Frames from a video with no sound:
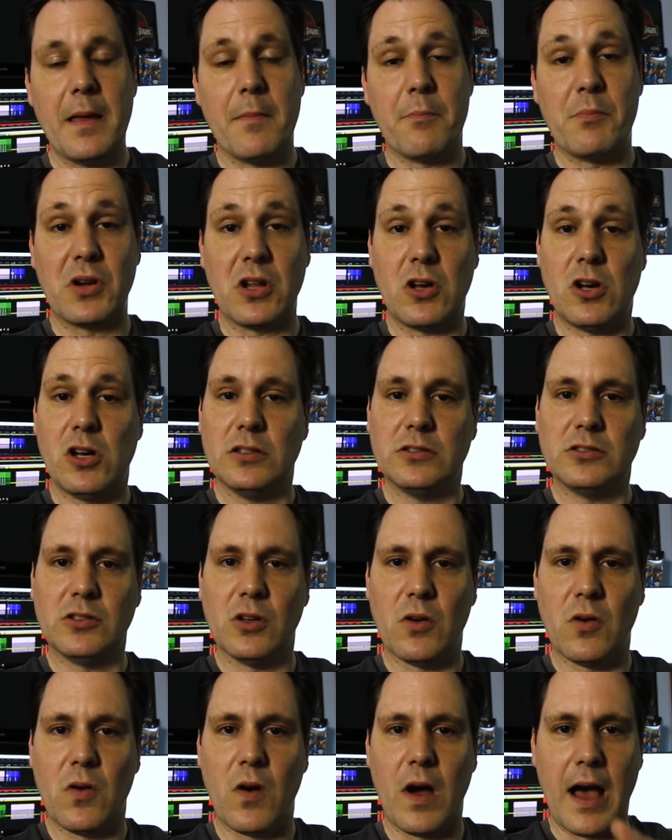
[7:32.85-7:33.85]
but
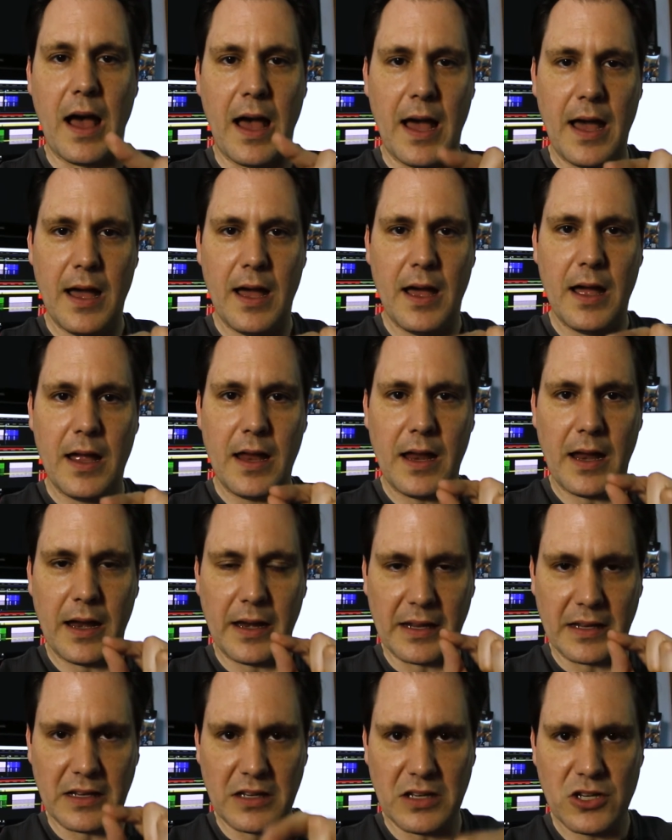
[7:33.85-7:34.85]
also
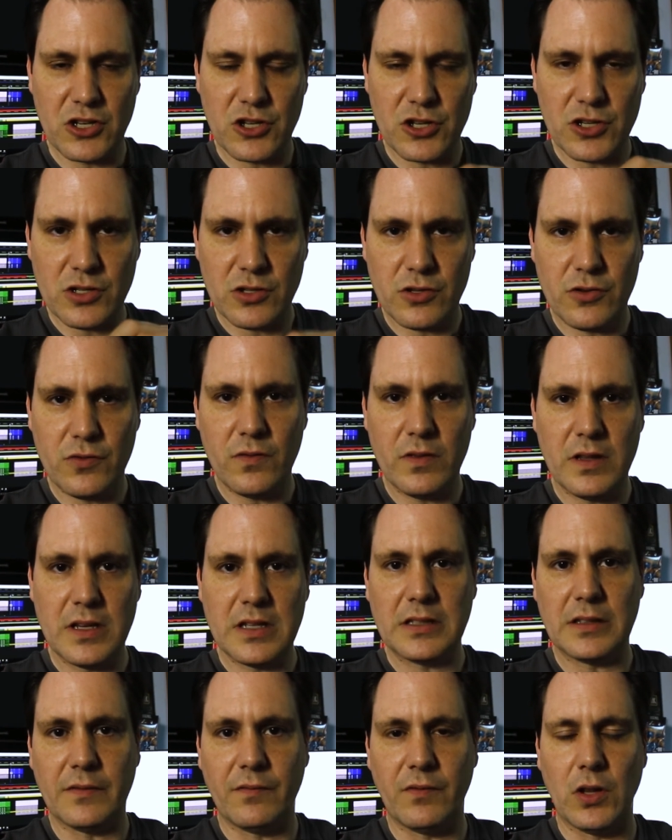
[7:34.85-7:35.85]
in addition to
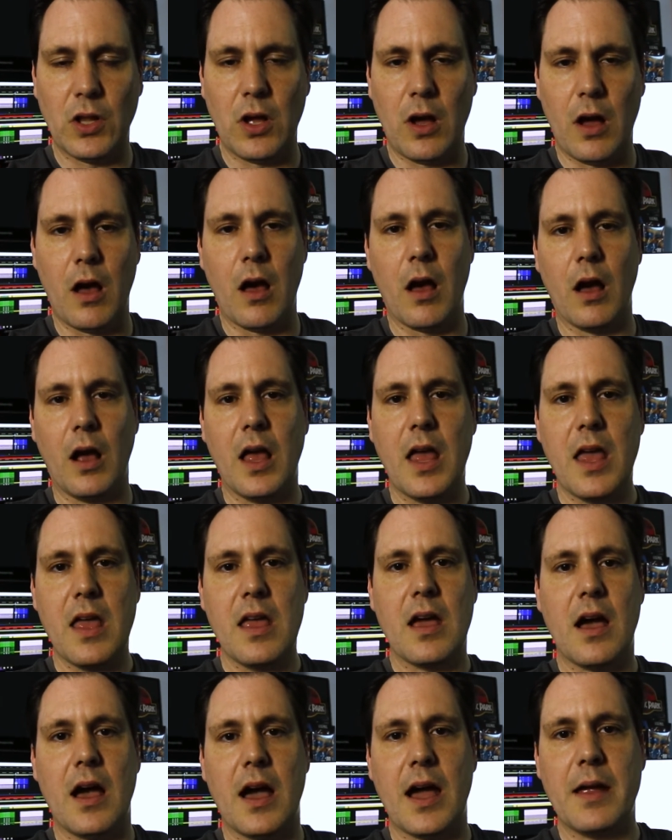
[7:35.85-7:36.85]
this vlog,
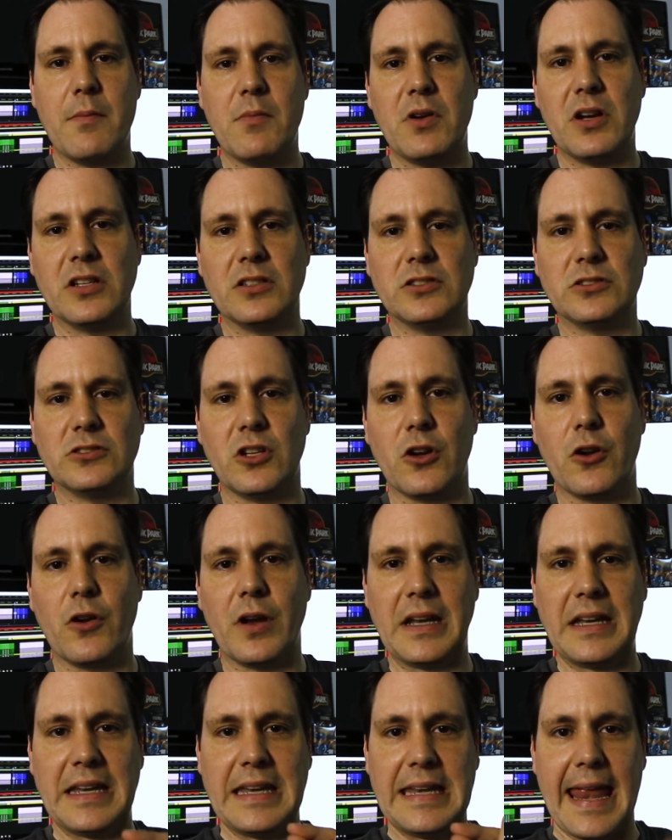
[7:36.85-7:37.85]
I'm going to
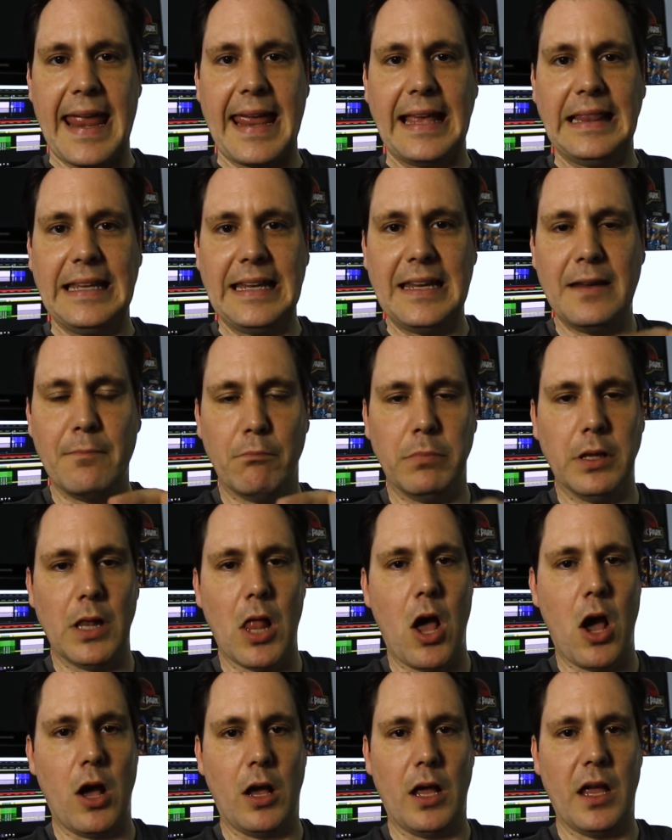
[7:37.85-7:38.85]
start daily
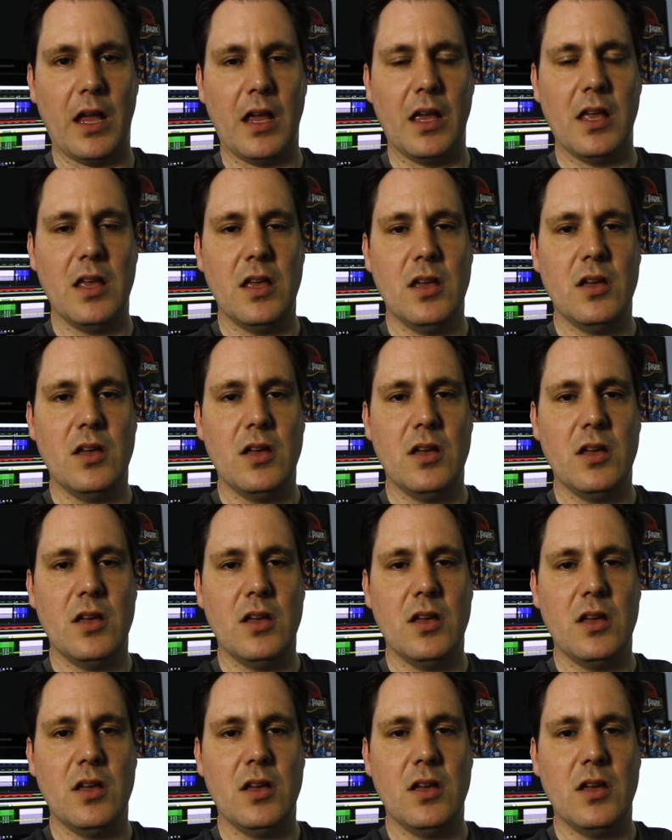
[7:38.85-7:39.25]
blogging.